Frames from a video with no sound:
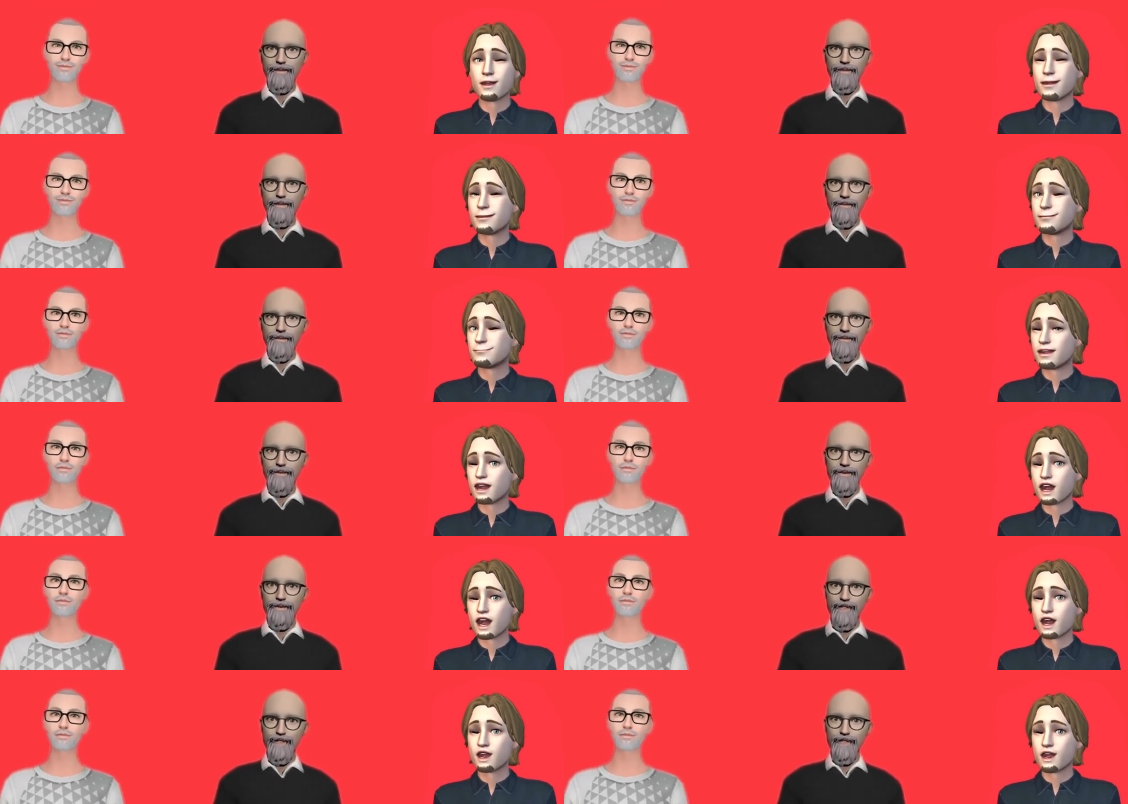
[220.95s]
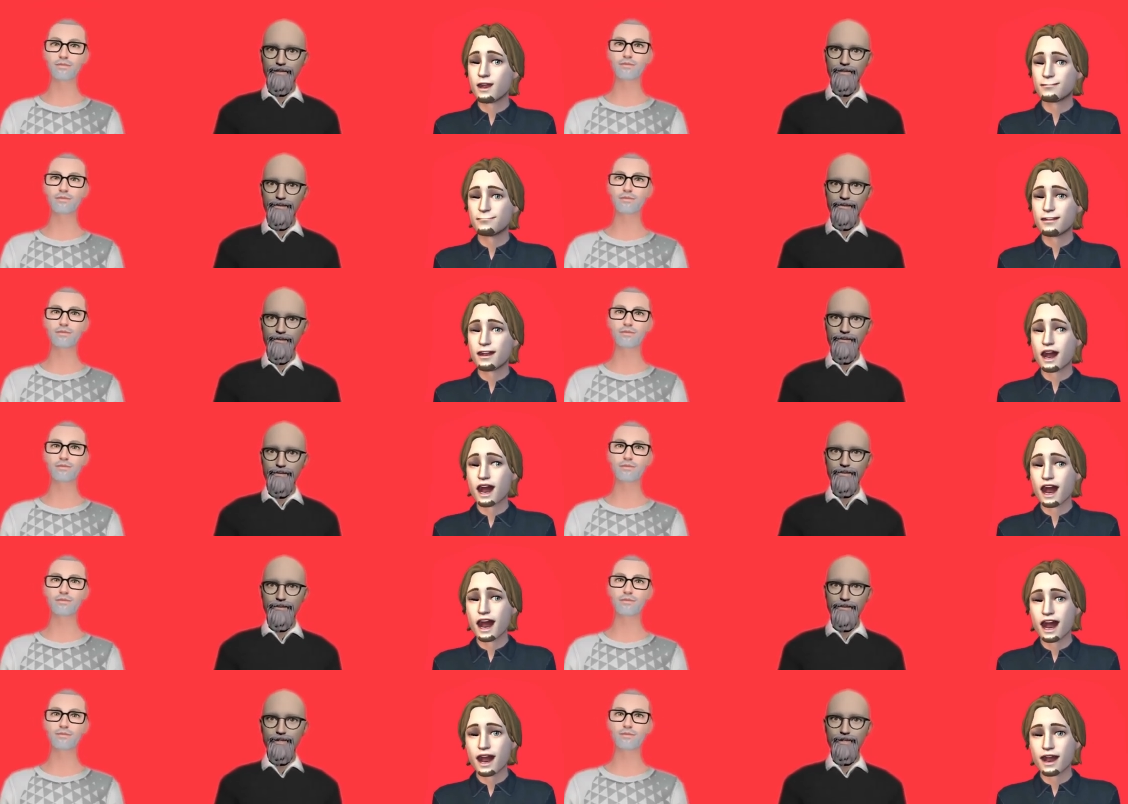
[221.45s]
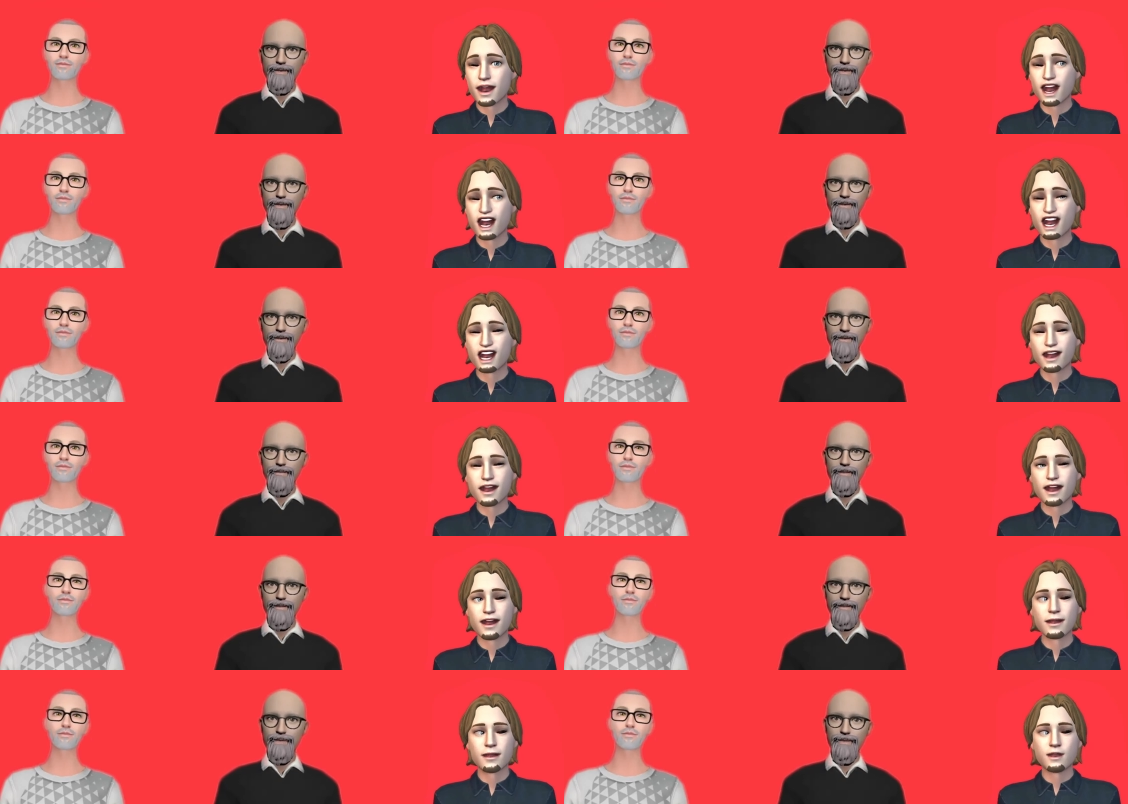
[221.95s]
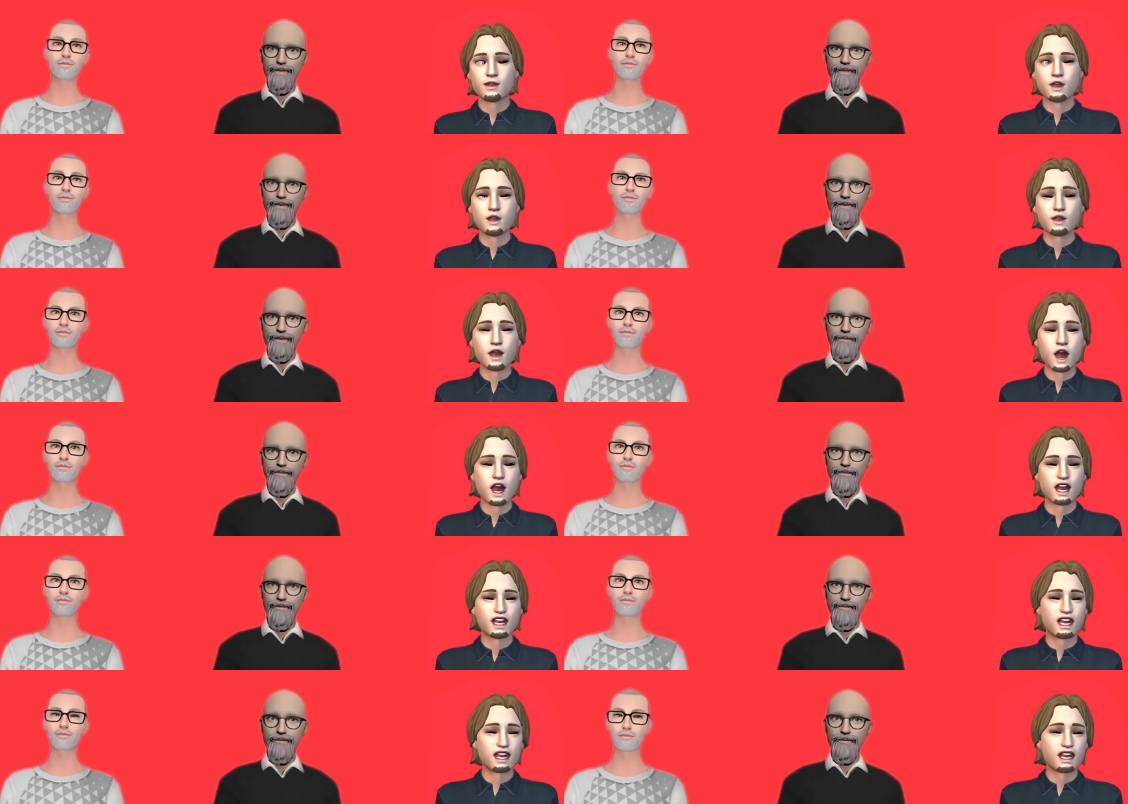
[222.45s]
Speaker 1: have a bad connection
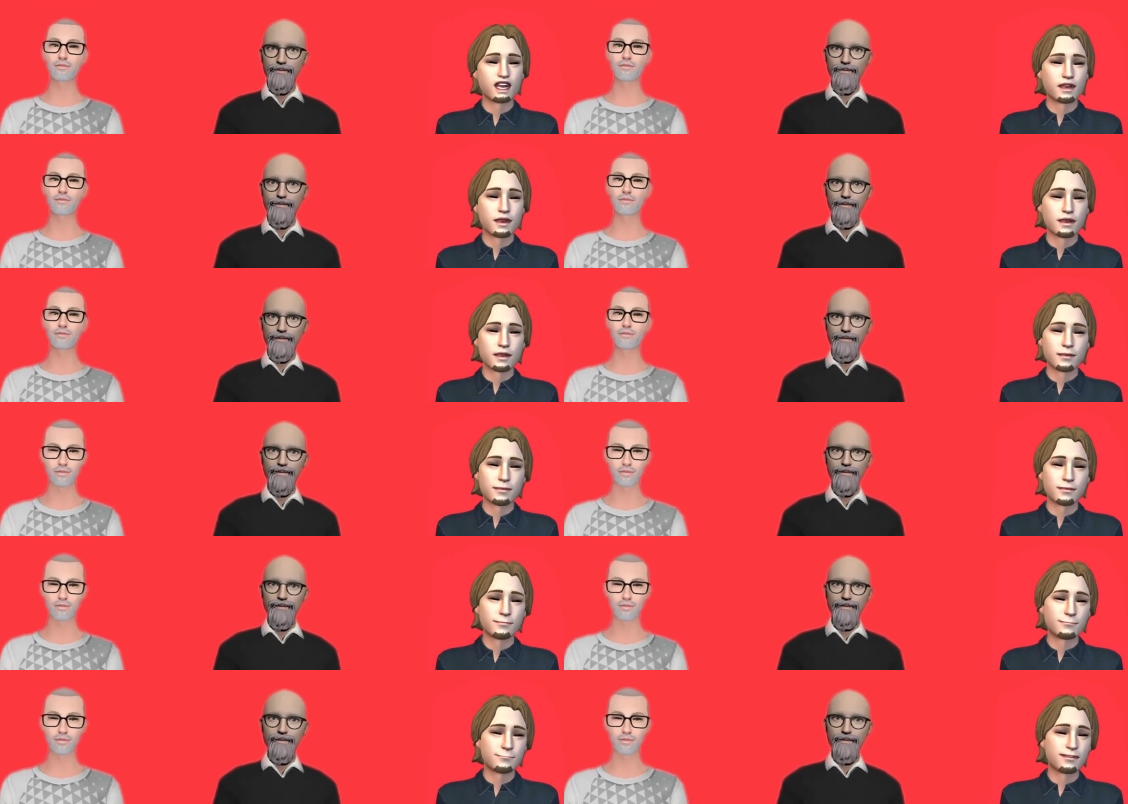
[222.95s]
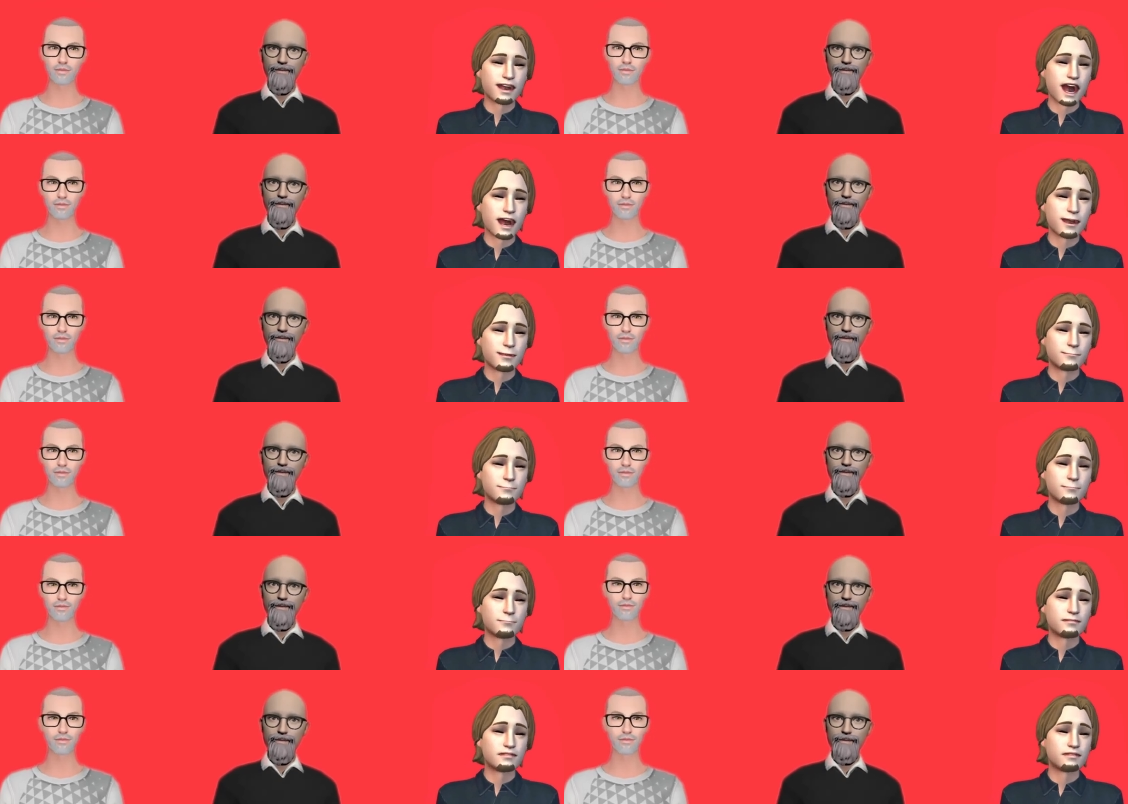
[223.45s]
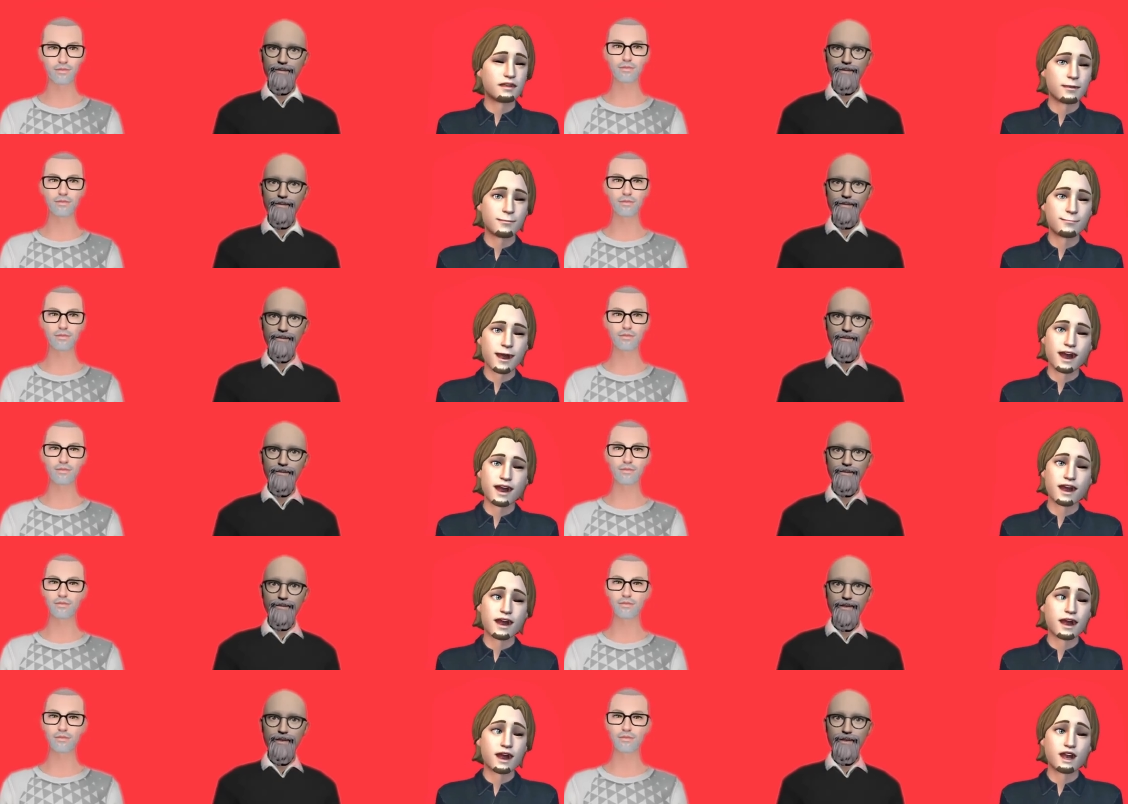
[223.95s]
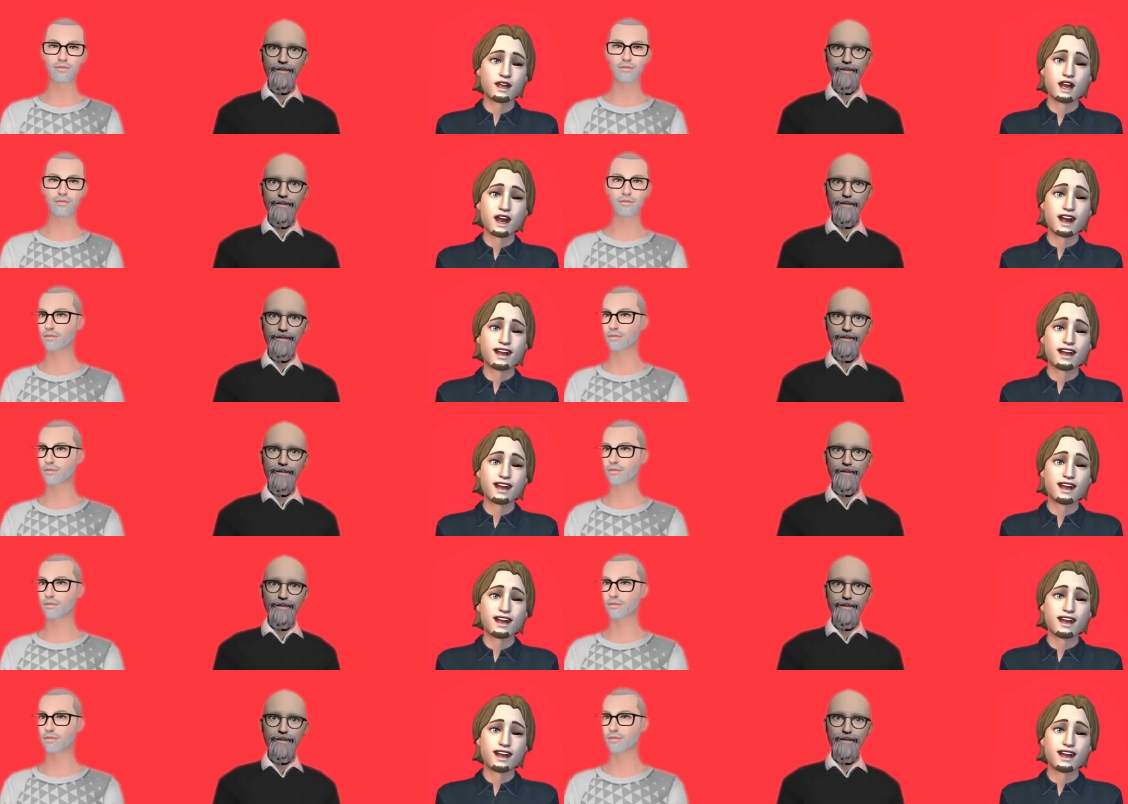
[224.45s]
or like every